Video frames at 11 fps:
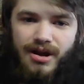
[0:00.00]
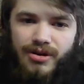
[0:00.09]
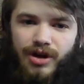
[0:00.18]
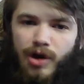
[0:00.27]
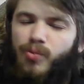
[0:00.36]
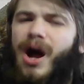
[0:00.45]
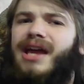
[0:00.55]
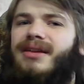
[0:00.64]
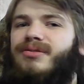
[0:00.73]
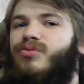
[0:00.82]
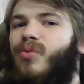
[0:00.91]
Now,
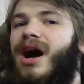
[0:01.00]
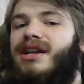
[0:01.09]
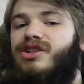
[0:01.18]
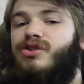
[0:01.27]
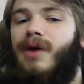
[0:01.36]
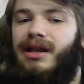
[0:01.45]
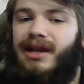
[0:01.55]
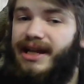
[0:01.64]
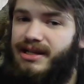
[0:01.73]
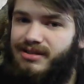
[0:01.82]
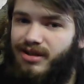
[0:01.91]
why do I
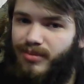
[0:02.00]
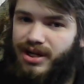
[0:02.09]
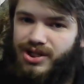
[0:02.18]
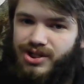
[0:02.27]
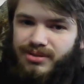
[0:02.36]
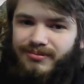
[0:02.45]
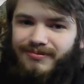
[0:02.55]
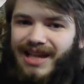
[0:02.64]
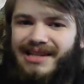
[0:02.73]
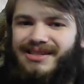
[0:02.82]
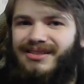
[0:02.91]
like it so much?
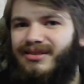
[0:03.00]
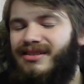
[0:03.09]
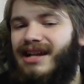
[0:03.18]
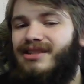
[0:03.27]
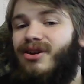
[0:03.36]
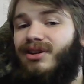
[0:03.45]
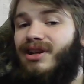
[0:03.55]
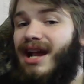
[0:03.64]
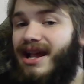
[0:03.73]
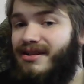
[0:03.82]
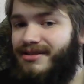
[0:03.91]
That's harder
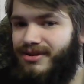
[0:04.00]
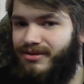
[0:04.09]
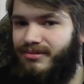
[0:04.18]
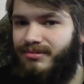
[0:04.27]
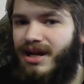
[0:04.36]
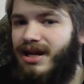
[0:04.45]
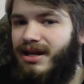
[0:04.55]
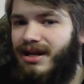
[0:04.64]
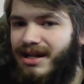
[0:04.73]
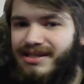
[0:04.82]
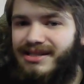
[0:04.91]
to answer.
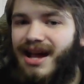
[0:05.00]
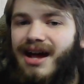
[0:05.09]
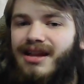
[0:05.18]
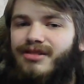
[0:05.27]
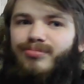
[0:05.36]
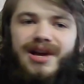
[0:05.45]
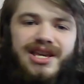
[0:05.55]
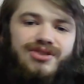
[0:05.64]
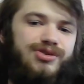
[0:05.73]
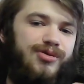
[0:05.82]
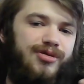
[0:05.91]
It's not my
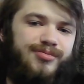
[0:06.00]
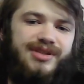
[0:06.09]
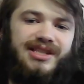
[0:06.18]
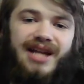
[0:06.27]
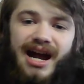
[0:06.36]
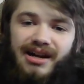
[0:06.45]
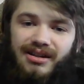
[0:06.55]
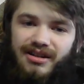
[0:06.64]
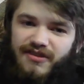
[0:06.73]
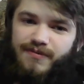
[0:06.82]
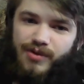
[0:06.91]
usual style
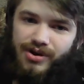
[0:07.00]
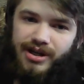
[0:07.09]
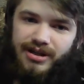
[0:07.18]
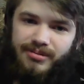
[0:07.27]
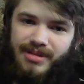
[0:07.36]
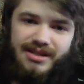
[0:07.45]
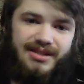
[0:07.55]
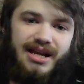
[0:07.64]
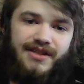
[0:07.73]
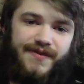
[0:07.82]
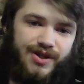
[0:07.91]
of book. It's
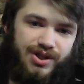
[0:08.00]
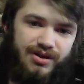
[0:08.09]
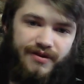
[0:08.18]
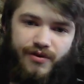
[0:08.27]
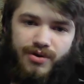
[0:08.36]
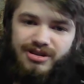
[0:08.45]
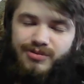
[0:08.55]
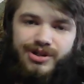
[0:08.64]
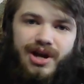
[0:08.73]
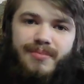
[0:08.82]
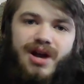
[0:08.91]
science fiction, of course,
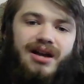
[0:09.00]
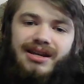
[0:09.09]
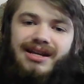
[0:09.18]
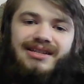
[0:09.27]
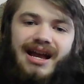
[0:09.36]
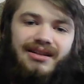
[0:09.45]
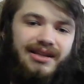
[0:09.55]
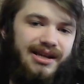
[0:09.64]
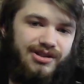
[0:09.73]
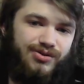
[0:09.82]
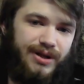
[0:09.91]
which I'm not exactly
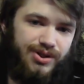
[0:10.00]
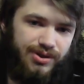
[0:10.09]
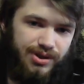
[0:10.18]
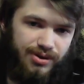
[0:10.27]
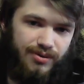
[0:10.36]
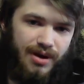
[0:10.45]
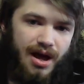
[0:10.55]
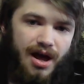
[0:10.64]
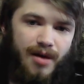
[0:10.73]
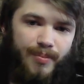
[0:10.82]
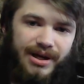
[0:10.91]
a stranger to,
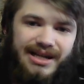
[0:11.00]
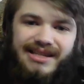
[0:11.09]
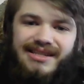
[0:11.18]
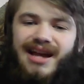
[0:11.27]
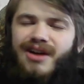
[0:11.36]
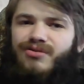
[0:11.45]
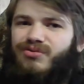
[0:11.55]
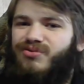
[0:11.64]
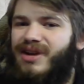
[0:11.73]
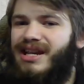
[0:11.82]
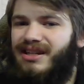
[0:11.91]
but it's not
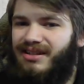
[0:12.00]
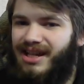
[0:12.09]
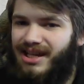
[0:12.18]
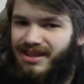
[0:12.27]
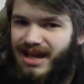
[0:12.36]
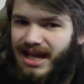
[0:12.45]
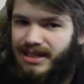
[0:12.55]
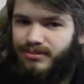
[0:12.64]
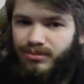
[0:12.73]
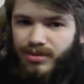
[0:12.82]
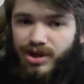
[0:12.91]
written like that.
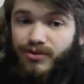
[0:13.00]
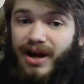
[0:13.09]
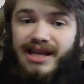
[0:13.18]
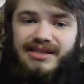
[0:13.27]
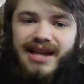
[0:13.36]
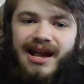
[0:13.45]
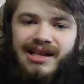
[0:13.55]
The writing style